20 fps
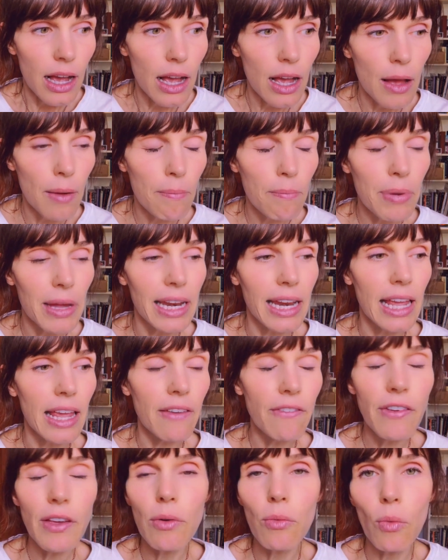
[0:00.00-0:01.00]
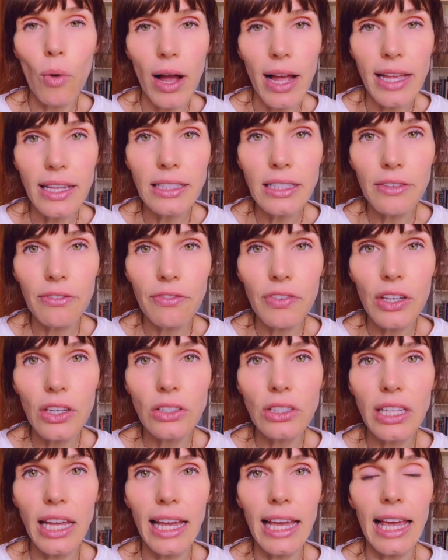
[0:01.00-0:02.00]
but if it was, it
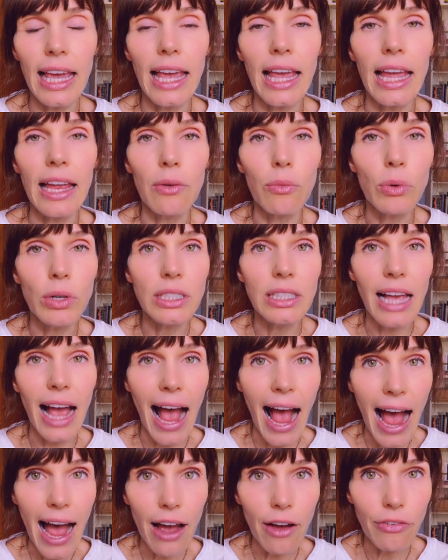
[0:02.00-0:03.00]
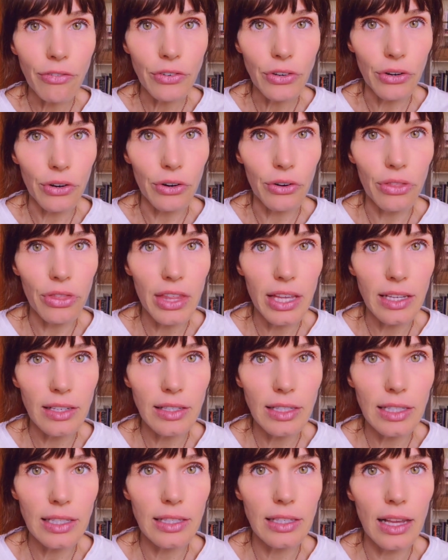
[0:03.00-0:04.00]
feels like it was after
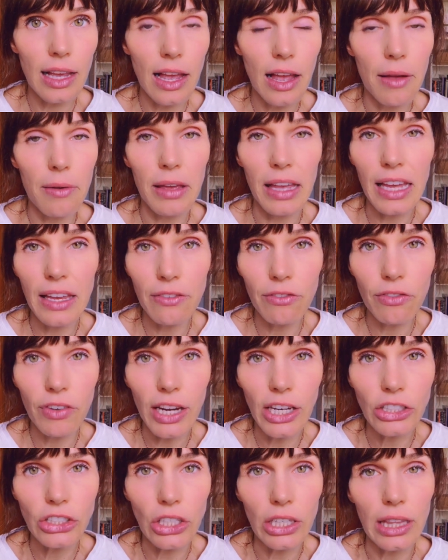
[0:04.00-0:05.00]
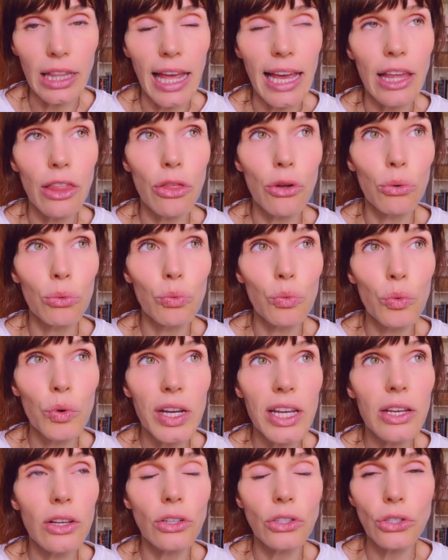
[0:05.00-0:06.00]
this invasion. Like the
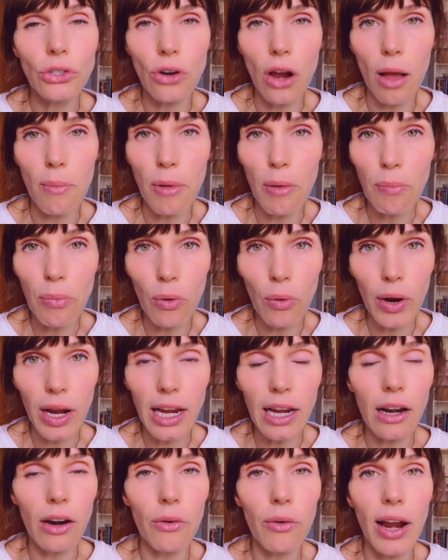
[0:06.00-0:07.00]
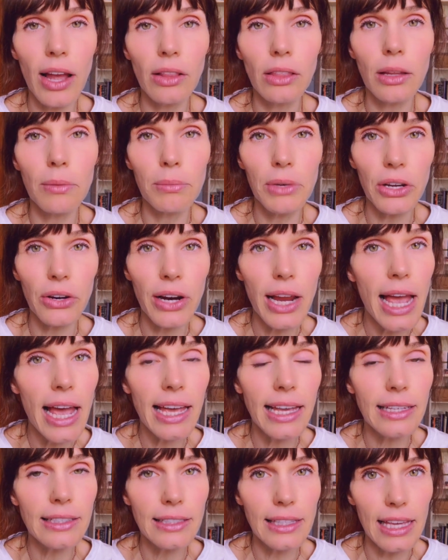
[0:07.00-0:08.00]
real trauma point around
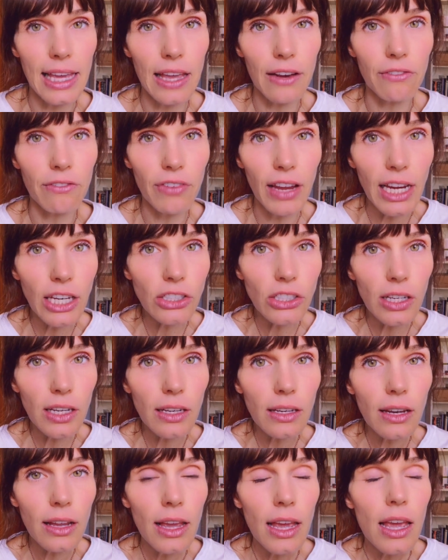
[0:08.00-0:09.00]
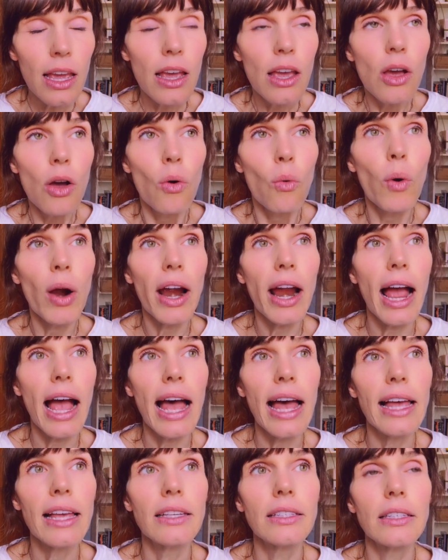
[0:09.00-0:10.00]
Lemuria is the invasion.
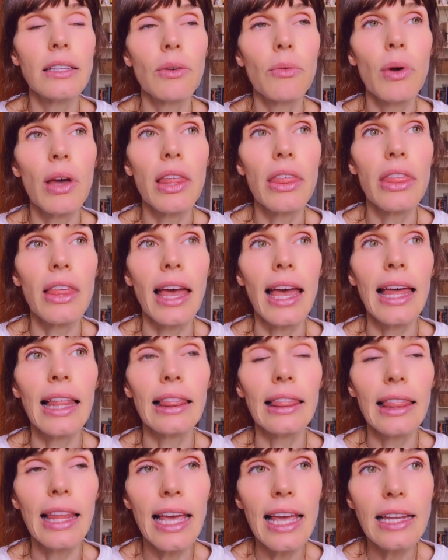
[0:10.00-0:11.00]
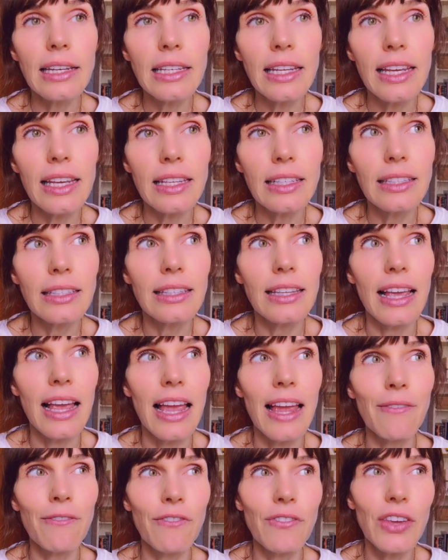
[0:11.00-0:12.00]
Whereas with Atlantis,
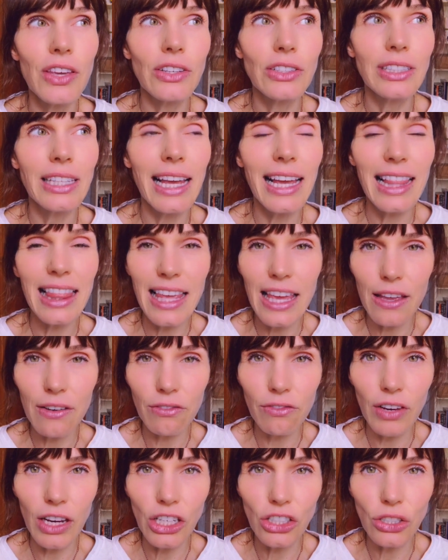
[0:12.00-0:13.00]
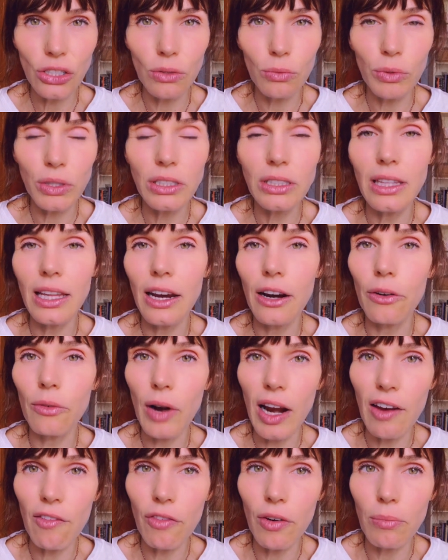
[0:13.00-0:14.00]
it feels like the invasion was there
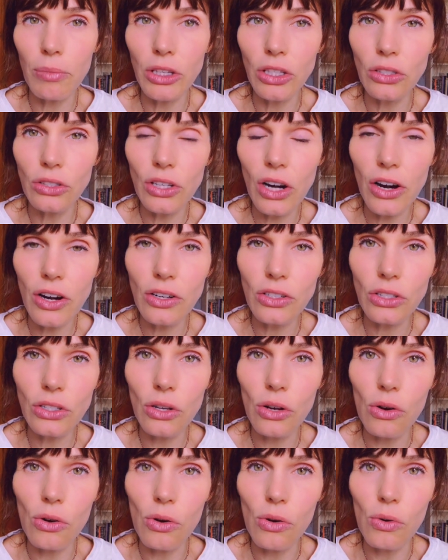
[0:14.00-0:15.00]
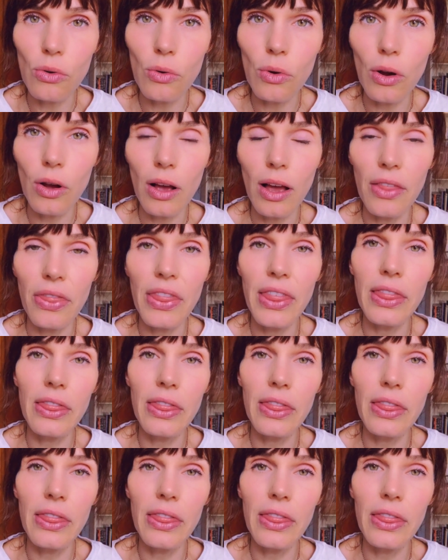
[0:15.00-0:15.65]
right from the start. So